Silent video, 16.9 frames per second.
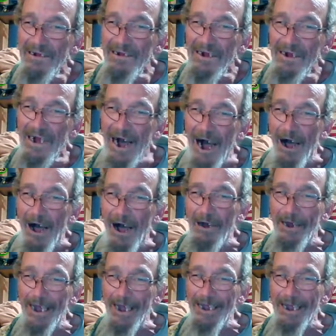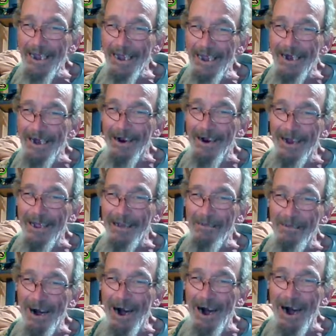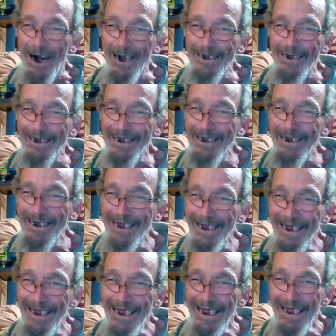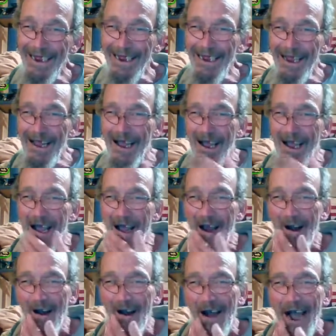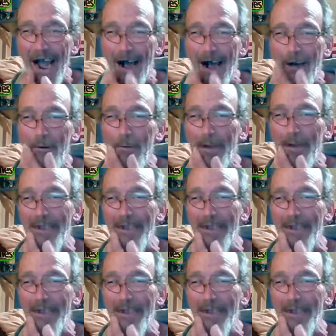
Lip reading: Oh, did you hear a hit behind you? But you